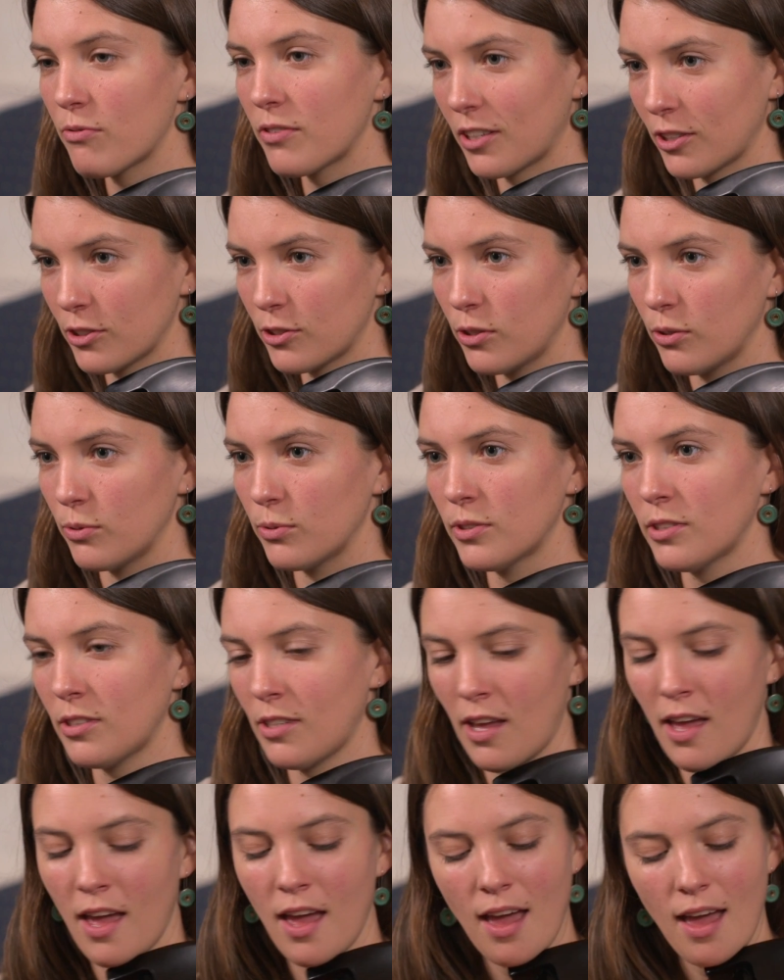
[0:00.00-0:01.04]
fiddle tunes,
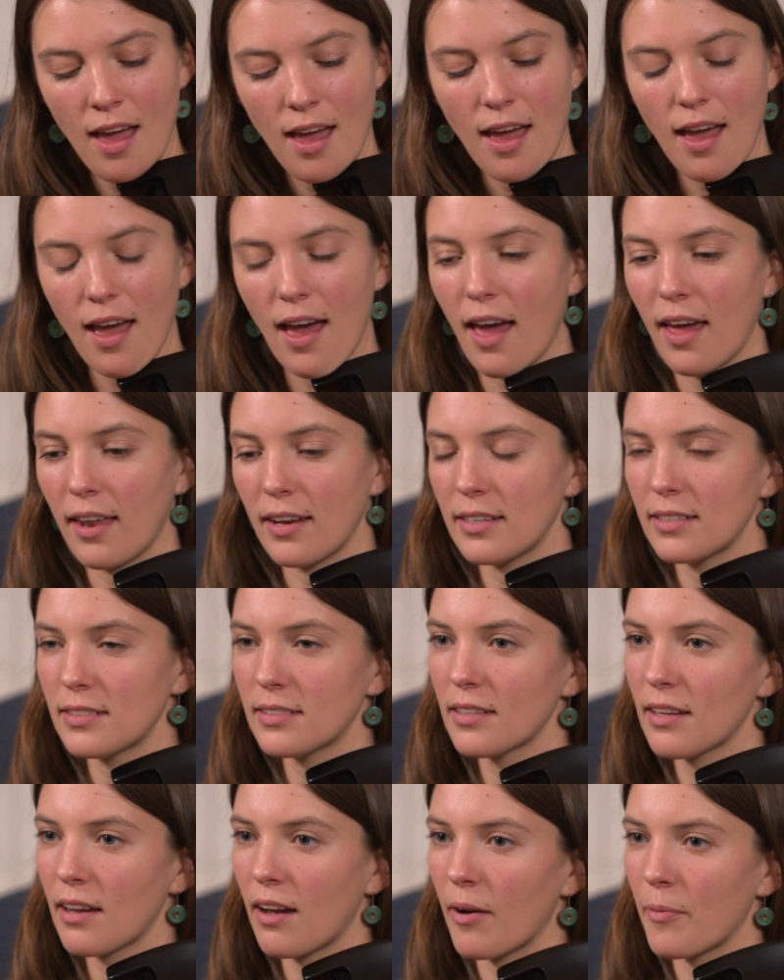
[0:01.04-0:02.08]

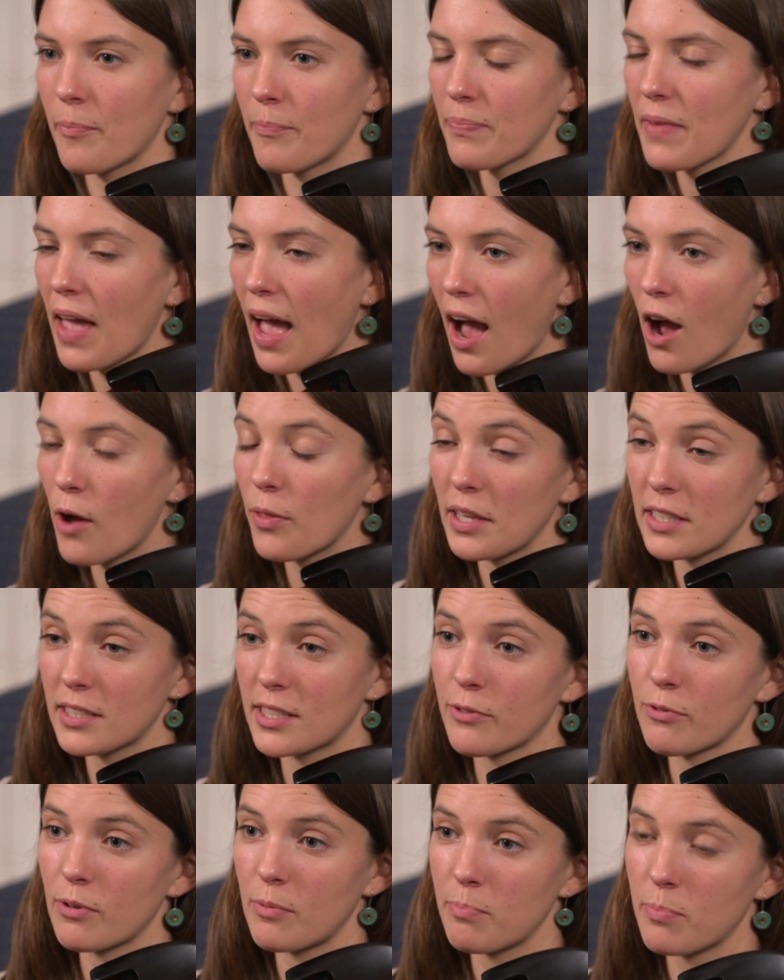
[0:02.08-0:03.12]
and how these
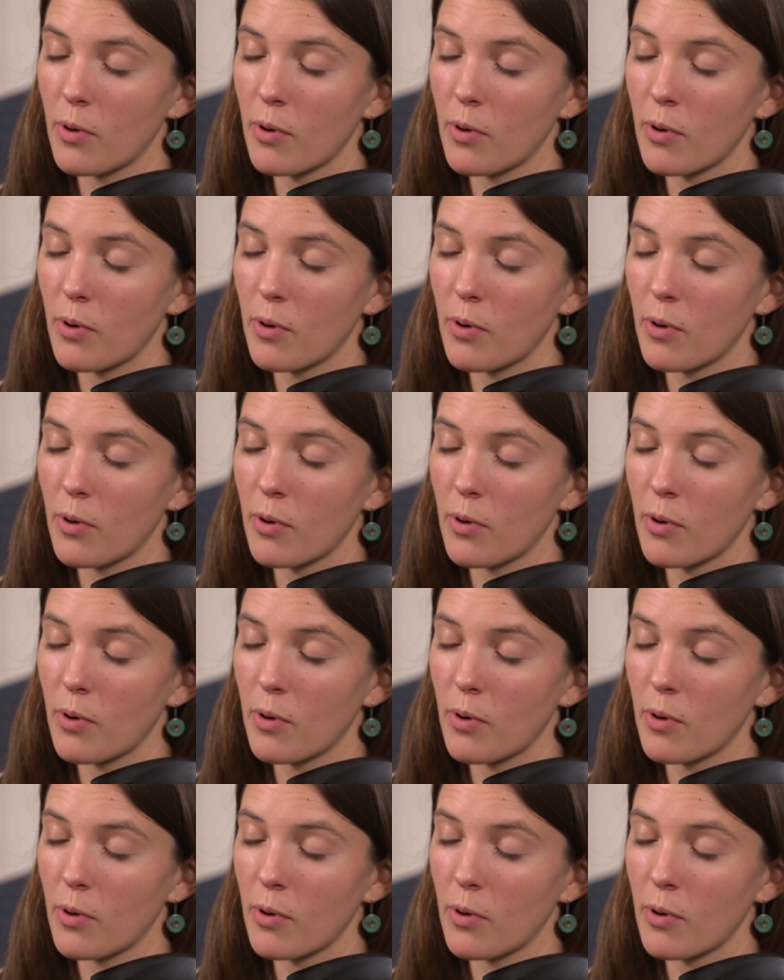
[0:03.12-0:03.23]
different